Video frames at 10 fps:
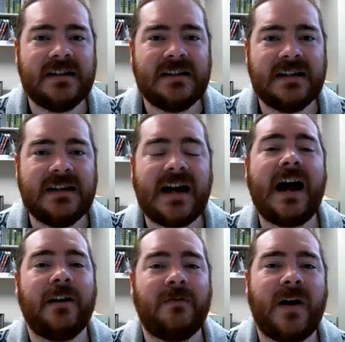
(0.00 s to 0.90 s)

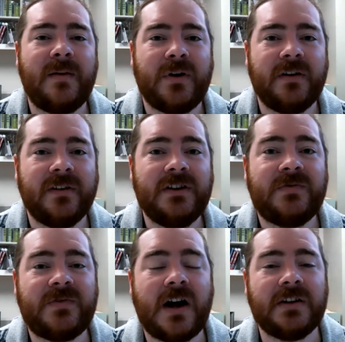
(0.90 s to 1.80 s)
denial of white privilege
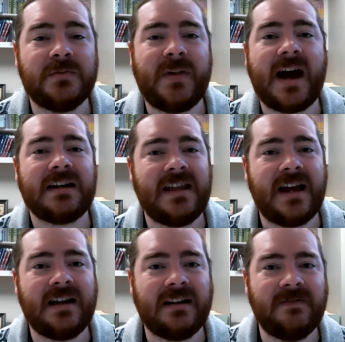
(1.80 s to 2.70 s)
falls back to
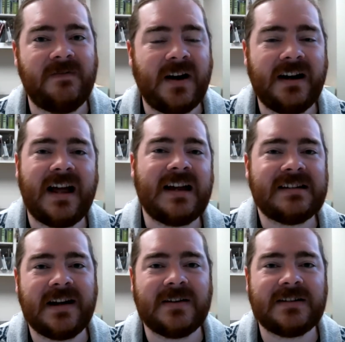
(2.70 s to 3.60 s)
that very last
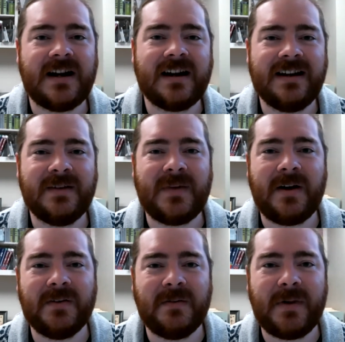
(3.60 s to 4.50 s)
thing I was talking
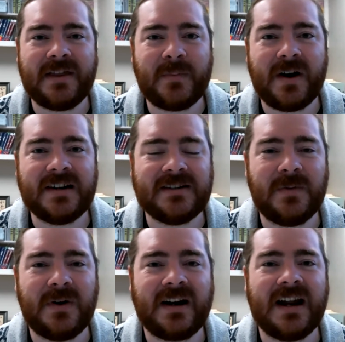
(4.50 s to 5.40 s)
about the Protestant
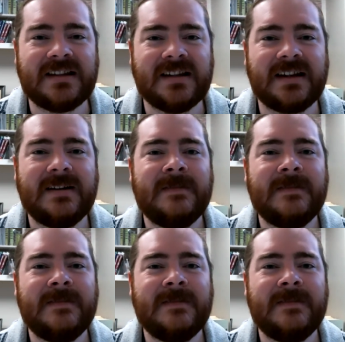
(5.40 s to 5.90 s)
work ethic,